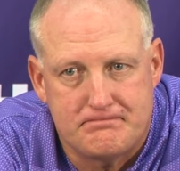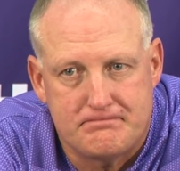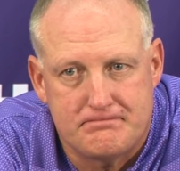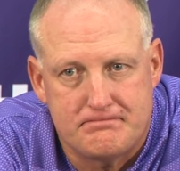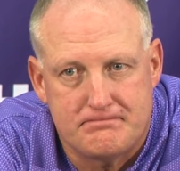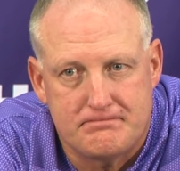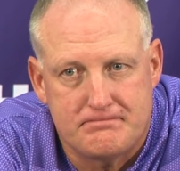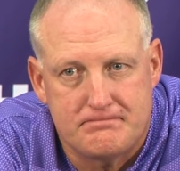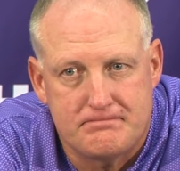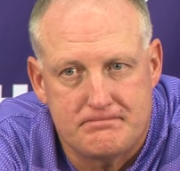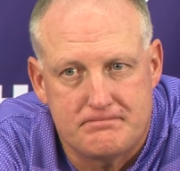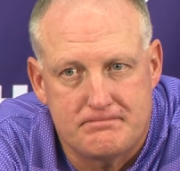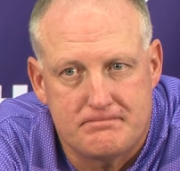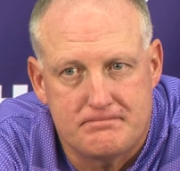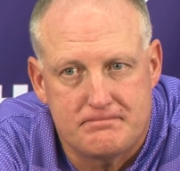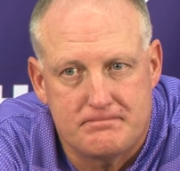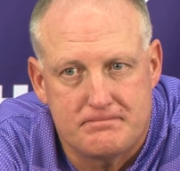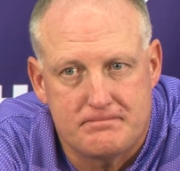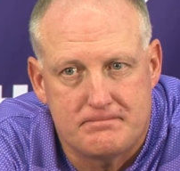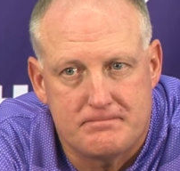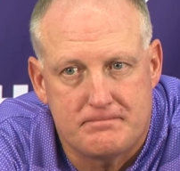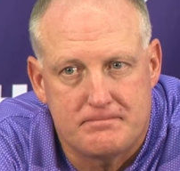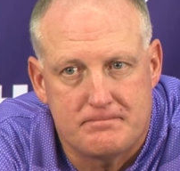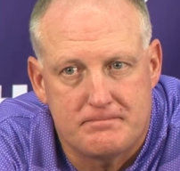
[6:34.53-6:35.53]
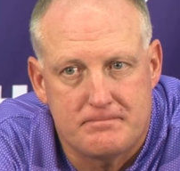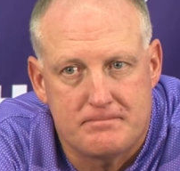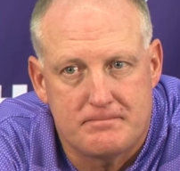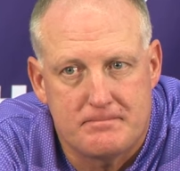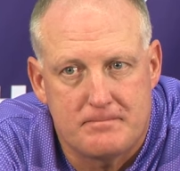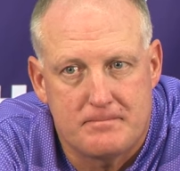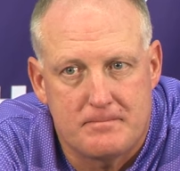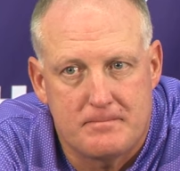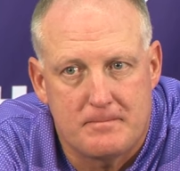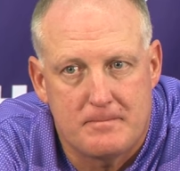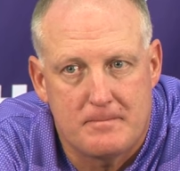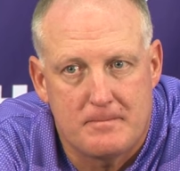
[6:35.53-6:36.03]
Coach, you had some issues with the
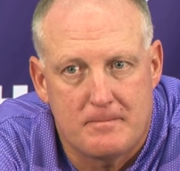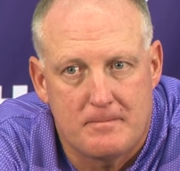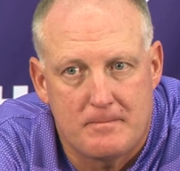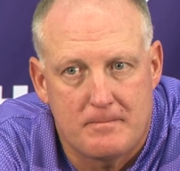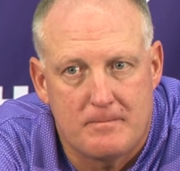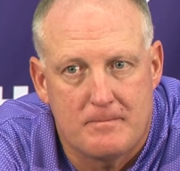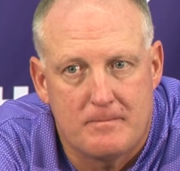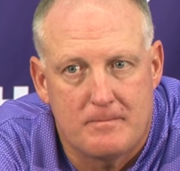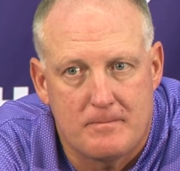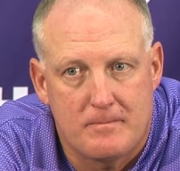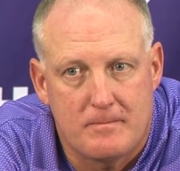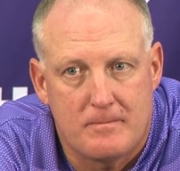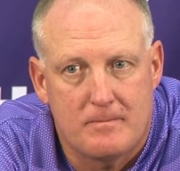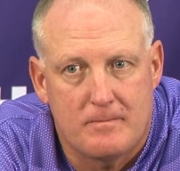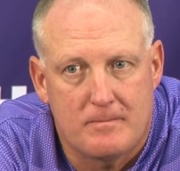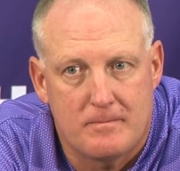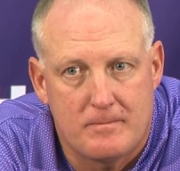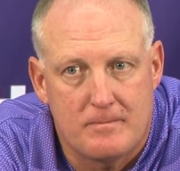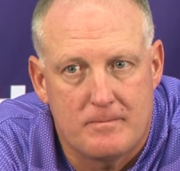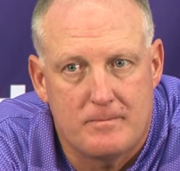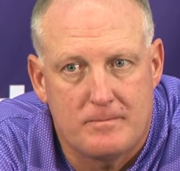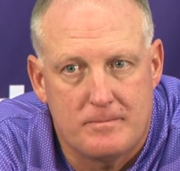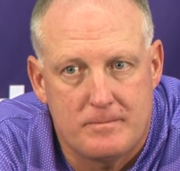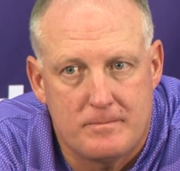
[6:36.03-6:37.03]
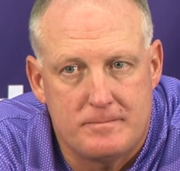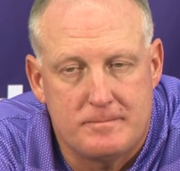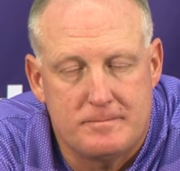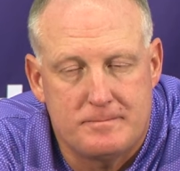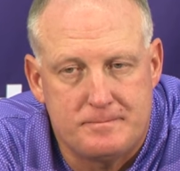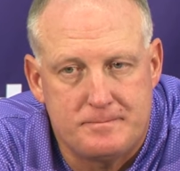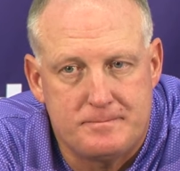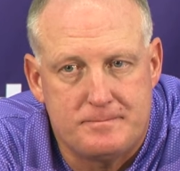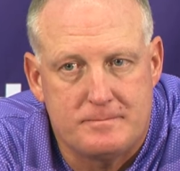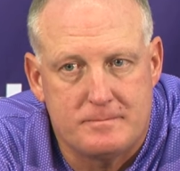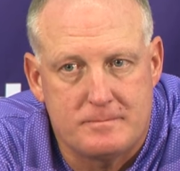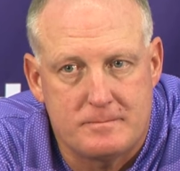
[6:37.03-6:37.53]
quarterback run game on Saturday.